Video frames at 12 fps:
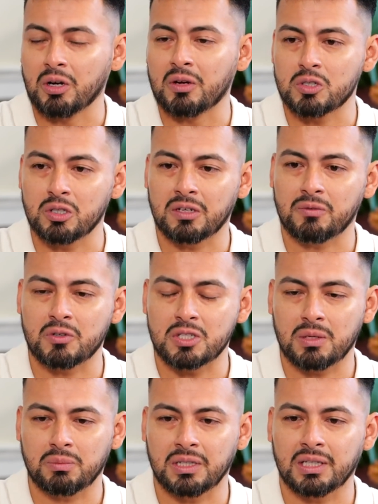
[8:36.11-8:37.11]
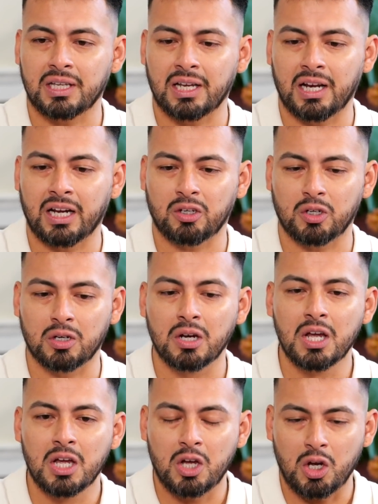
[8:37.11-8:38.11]
I was looking for something that I could
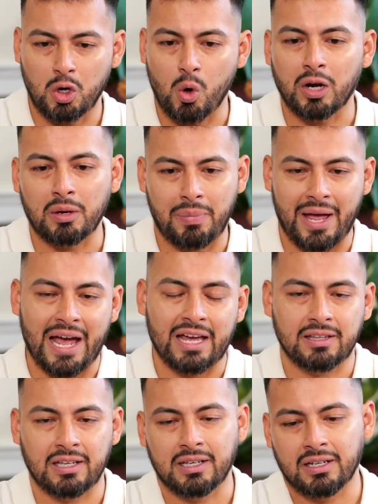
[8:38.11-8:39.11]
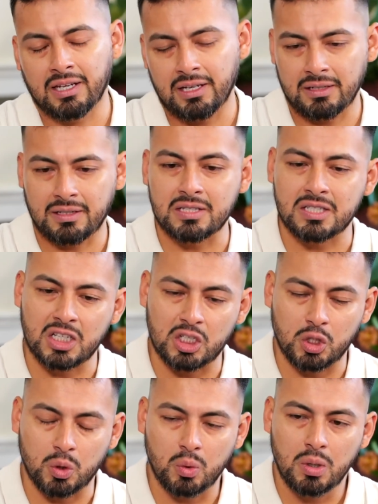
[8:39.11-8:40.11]
go on a path and
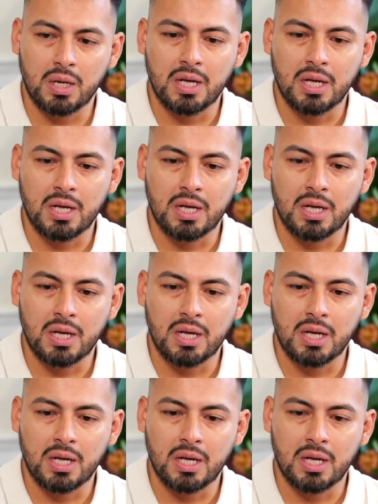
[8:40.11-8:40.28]
continue.